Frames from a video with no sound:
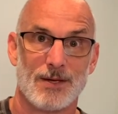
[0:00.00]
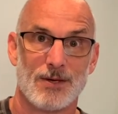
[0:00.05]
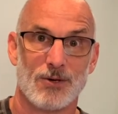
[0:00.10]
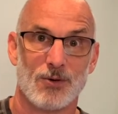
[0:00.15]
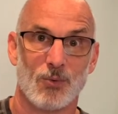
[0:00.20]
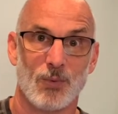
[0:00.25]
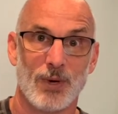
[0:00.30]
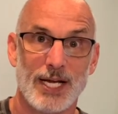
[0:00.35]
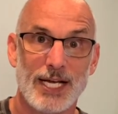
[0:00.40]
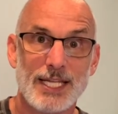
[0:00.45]

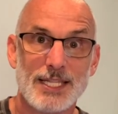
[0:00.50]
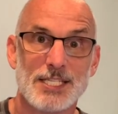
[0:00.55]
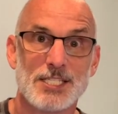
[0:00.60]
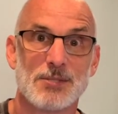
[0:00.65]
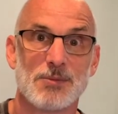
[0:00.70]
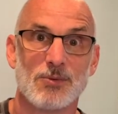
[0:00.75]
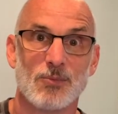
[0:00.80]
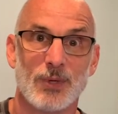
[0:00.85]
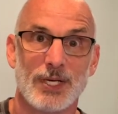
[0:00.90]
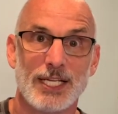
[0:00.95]
We need
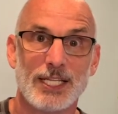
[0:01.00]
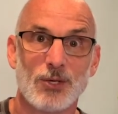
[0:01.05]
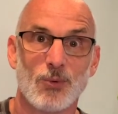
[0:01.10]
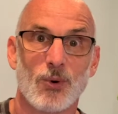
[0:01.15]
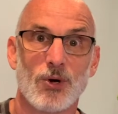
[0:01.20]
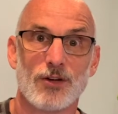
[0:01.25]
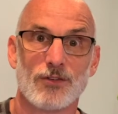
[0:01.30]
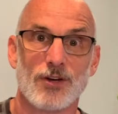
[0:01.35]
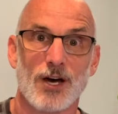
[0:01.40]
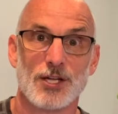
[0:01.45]
this. We need the
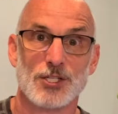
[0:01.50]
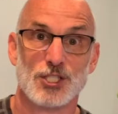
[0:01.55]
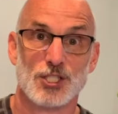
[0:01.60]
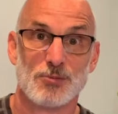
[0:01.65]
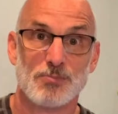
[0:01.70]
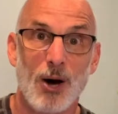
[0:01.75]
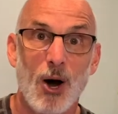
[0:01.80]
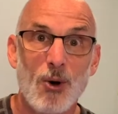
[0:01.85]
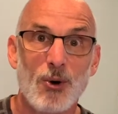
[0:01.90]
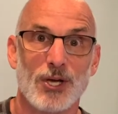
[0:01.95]
word of God
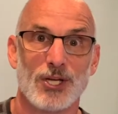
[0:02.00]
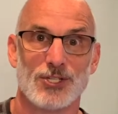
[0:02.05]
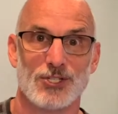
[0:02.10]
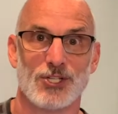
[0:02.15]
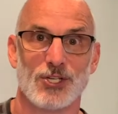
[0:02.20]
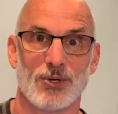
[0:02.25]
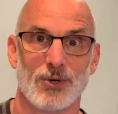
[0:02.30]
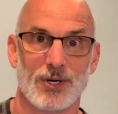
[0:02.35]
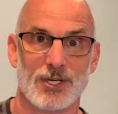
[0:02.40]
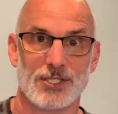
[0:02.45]
spoken
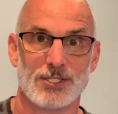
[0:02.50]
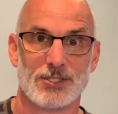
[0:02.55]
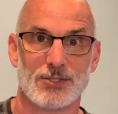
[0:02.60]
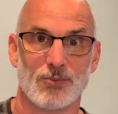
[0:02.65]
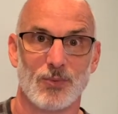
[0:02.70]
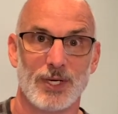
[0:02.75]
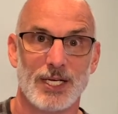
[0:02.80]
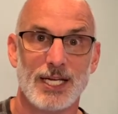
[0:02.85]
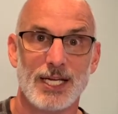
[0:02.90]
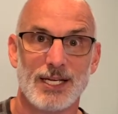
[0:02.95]
to us.
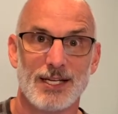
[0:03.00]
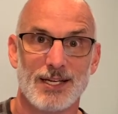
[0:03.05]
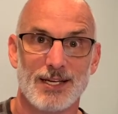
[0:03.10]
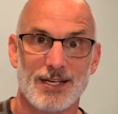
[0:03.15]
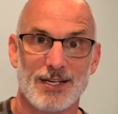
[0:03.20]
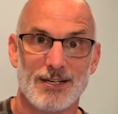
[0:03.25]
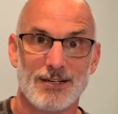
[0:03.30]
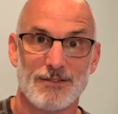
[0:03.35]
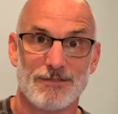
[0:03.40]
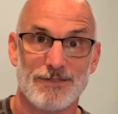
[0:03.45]
We need
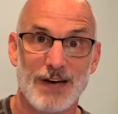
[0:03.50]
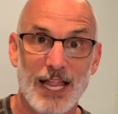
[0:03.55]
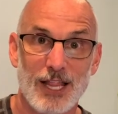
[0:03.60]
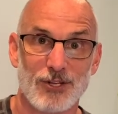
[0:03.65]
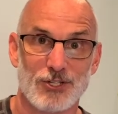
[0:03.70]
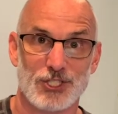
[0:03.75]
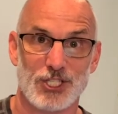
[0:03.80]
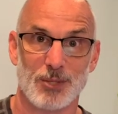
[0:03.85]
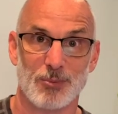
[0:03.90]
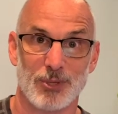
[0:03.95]

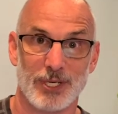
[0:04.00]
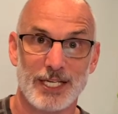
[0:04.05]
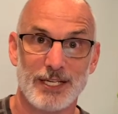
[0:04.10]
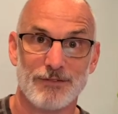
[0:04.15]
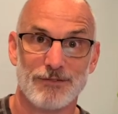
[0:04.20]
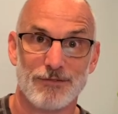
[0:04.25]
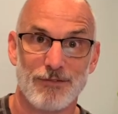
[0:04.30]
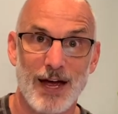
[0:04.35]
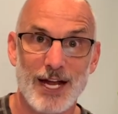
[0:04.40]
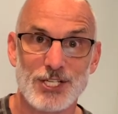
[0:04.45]
fellowship. We need
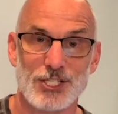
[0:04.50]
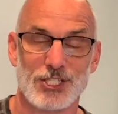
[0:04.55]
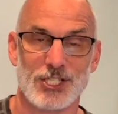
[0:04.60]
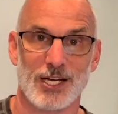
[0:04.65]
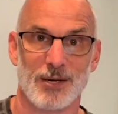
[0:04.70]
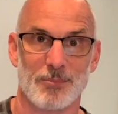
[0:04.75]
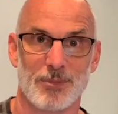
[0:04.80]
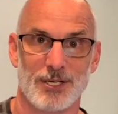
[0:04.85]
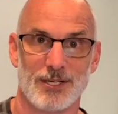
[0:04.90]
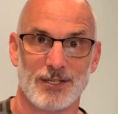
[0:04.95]

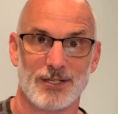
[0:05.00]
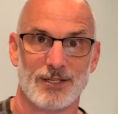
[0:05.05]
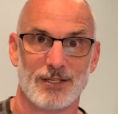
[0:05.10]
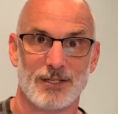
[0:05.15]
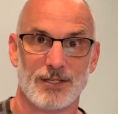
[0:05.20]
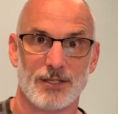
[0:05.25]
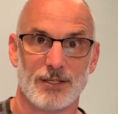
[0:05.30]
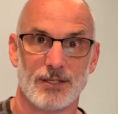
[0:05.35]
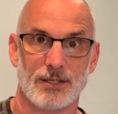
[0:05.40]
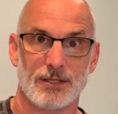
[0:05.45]
friendship.
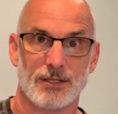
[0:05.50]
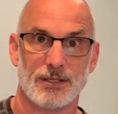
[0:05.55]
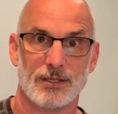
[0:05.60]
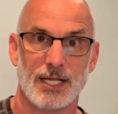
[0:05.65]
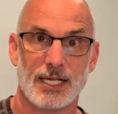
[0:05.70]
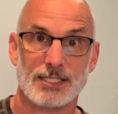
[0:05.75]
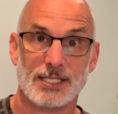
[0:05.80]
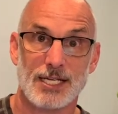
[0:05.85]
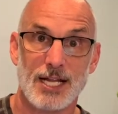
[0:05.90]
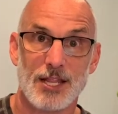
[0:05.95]

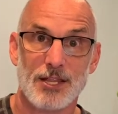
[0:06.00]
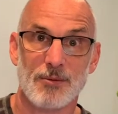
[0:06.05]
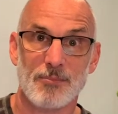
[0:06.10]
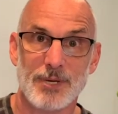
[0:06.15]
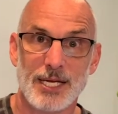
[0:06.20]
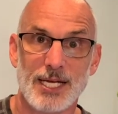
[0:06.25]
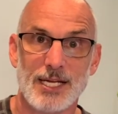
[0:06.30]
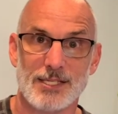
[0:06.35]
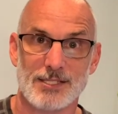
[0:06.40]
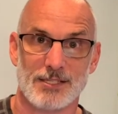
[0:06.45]
That's another
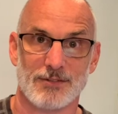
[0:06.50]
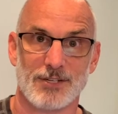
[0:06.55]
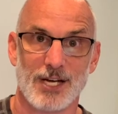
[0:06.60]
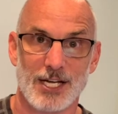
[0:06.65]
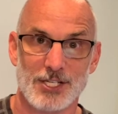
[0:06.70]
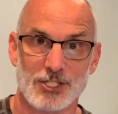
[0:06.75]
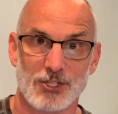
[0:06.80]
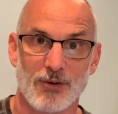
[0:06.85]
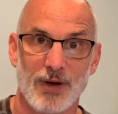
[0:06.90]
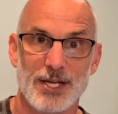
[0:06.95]
means of
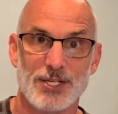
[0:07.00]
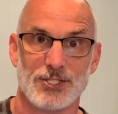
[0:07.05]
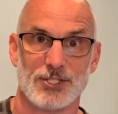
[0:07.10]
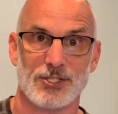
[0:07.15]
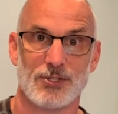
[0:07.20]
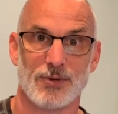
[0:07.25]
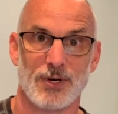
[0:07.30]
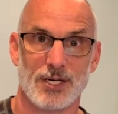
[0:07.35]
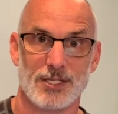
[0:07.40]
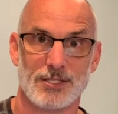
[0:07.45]
God's grace
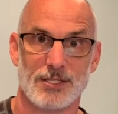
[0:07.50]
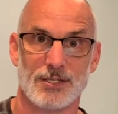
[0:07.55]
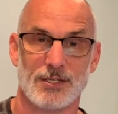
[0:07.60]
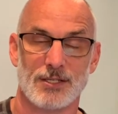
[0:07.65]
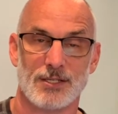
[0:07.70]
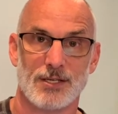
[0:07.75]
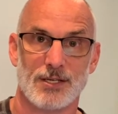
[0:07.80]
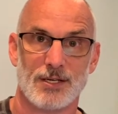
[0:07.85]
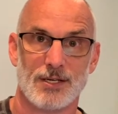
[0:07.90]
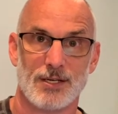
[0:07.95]
to us.
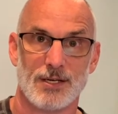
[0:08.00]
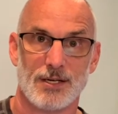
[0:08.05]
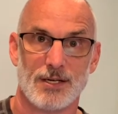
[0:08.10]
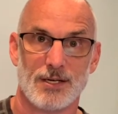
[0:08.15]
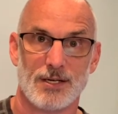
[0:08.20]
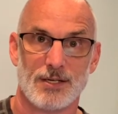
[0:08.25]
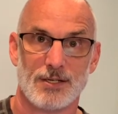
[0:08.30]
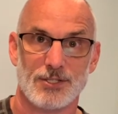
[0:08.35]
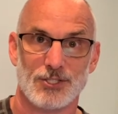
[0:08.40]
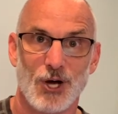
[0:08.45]
And
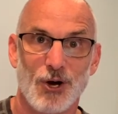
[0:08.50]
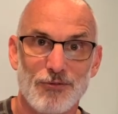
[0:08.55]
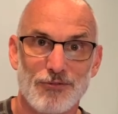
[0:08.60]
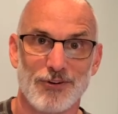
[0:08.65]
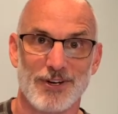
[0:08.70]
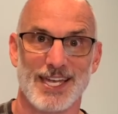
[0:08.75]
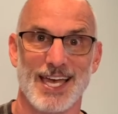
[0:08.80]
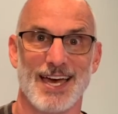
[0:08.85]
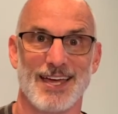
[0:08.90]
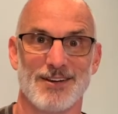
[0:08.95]
don't
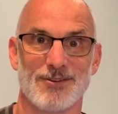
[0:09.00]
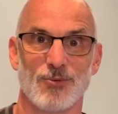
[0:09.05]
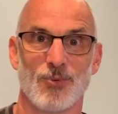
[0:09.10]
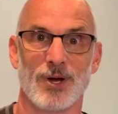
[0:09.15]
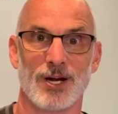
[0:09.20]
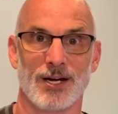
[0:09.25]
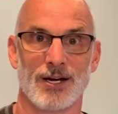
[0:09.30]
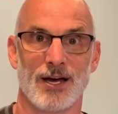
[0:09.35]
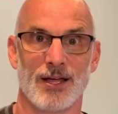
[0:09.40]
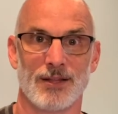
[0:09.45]
forget
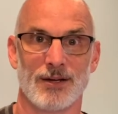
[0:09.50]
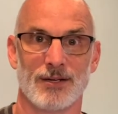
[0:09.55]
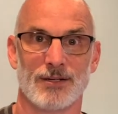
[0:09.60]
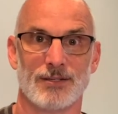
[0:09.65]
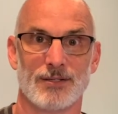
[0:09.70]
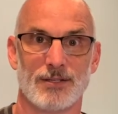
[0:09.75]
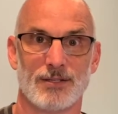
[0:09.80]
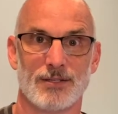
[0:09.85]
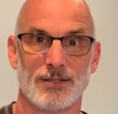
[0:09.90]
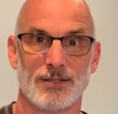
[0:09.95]
one another.
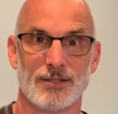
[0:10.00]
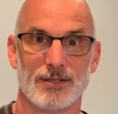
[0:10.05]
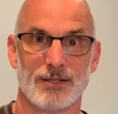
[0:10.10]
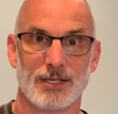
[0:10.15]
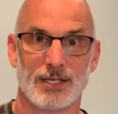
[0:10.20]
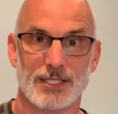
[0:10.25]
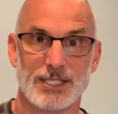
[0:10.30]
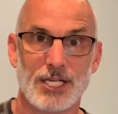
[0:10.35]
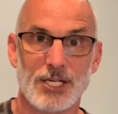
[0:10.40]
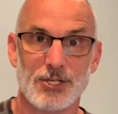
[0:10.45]

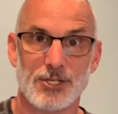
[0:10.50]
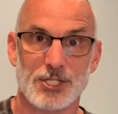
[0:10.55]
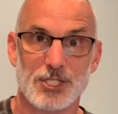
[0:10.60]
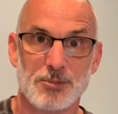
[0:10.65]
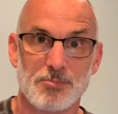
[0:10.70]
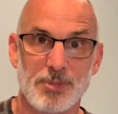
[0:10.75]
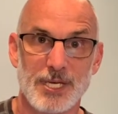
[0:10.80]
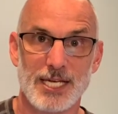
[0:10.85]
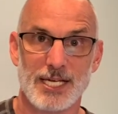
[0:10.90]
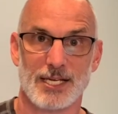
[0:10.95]
Continue to
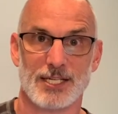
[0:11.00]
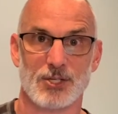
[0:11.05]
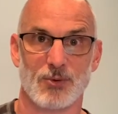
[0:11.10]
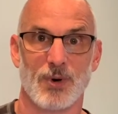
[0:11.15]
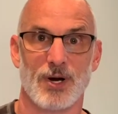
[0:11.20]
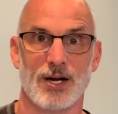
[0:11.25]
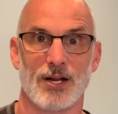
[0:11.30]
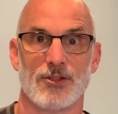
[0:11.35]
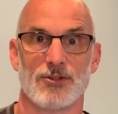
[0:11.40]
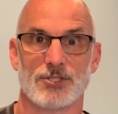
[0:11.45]
speak into
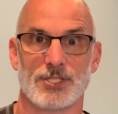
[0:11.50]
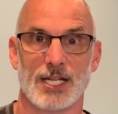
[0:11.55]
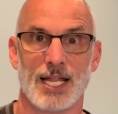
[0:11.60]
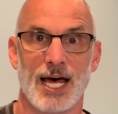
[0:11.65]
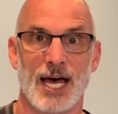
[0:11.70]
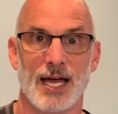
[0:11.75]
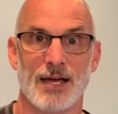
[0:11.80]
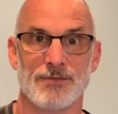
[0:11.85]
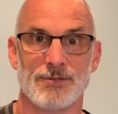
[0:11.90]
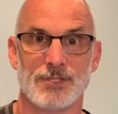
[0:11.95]
one another's
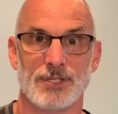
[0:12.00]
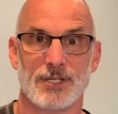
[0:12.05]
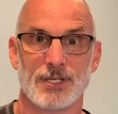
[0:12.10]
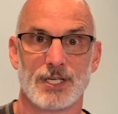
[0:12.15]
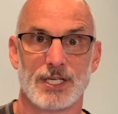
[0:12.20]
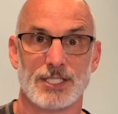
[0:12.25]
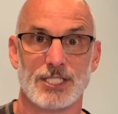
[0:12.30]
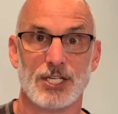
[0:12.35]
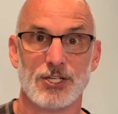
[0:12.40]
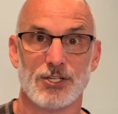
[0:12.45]
lives.
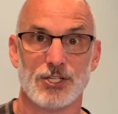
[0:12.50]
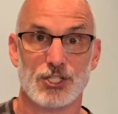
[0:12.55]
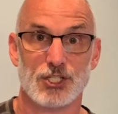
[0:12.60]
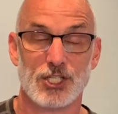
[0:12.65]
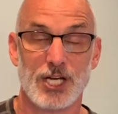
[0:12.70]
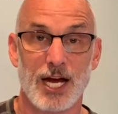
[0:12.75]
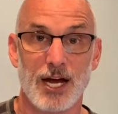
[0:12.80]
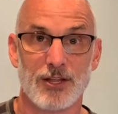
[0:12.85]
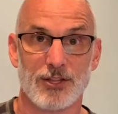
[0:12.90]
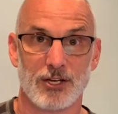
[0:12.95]
Continue to
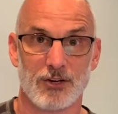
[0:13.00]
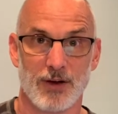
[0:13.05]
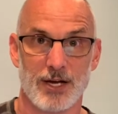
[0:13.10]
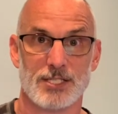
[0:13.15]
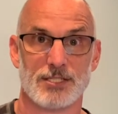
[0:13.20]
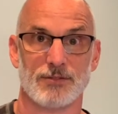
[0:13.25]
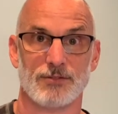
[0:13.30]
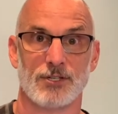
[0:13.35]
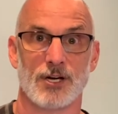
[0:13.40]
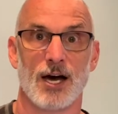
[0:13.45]
share the
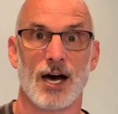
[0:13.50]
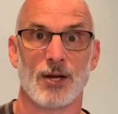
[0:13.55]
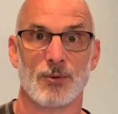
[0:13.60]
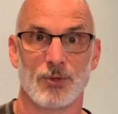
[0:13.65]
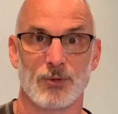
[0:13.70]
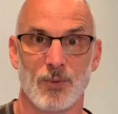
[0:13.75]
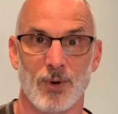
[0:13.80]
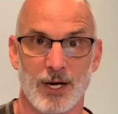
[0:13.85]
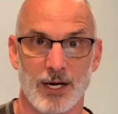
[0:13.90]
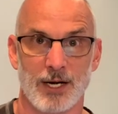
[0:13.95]
grace of God
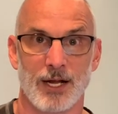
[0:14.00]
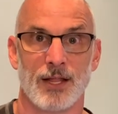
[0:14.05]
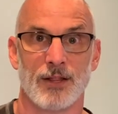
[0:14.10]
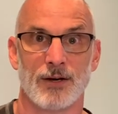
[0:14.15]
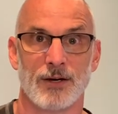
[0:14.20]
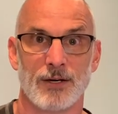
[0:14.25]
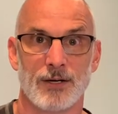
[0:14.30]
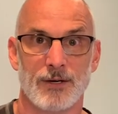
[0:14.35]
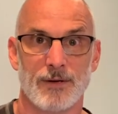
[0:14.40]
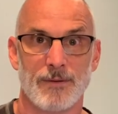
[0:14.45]
with one
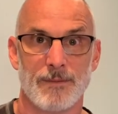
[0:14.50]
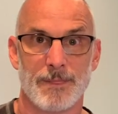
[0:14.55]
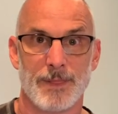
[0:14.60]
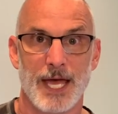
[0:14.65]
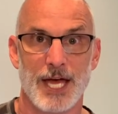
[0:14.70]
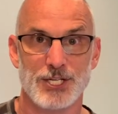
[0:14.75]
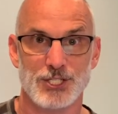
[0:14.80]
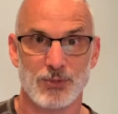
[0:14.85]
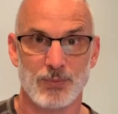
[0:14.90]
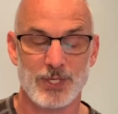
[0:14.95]
another
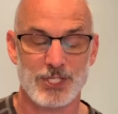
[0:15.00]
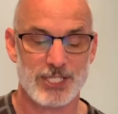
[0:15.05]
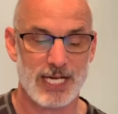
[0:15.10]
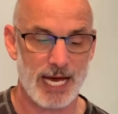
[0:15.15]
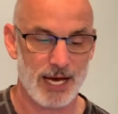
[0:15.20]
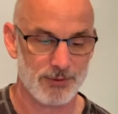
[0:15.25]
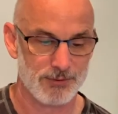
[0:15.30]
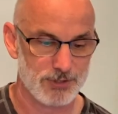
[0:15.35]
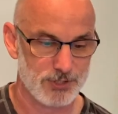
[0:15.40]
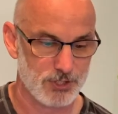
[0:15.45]
as you reach
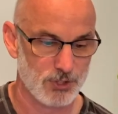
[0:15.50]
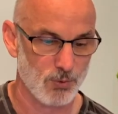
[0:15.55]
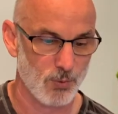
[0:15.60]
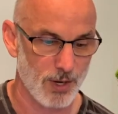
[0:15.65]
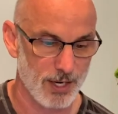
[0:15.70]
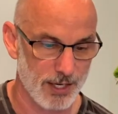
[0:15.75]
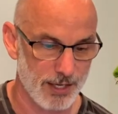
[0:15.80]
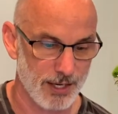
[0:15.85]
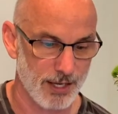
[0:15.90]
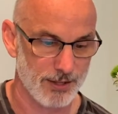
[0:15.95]
out to
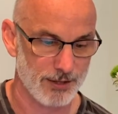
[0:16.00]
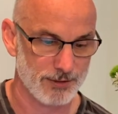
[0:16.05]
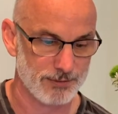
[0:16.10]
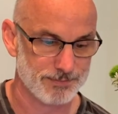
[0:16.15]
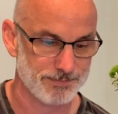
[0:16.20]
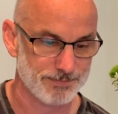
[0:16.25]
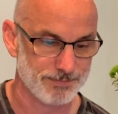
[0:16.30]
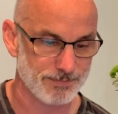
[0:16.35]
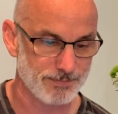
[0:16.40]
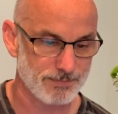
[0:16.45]
one another.
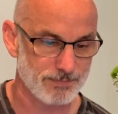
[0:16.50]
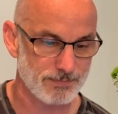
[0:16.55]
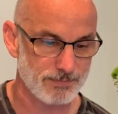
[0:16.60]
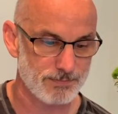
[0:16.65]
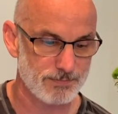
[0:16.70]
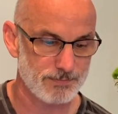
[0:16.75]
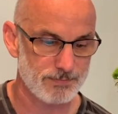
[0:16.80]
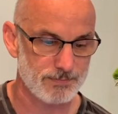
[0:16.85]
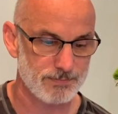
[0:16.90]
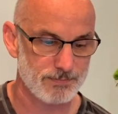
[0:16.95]

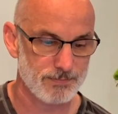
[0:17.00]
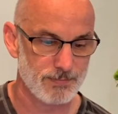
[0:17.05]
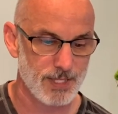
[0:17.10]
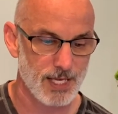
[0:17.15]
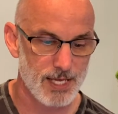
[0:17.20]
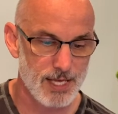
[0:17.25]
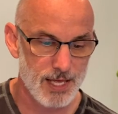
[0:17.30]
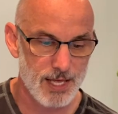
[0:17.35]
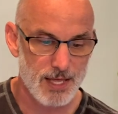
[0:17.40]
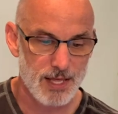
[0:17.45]

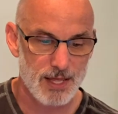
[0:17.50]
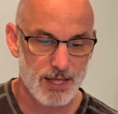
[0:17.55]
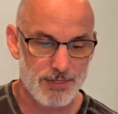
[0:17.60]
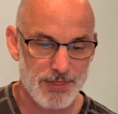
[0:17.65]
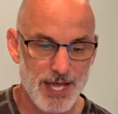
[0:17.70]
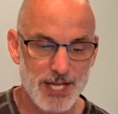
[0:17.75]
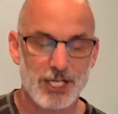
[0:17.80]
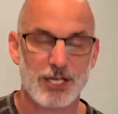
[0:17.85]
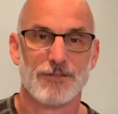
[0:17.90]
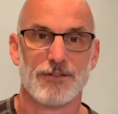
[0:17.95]

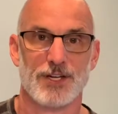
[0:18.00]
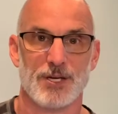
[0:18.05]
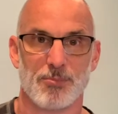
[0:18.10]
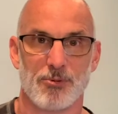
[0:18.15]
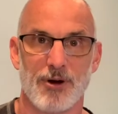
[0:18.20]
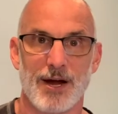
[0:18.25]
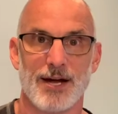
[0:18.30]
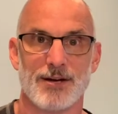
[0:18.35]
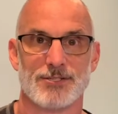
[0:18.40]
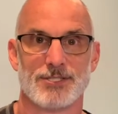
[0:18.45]
Thank you for your
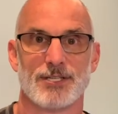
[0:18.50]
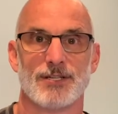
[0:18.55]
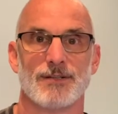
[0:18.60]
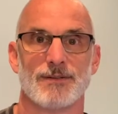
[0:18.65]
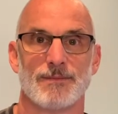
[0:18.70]
prayers.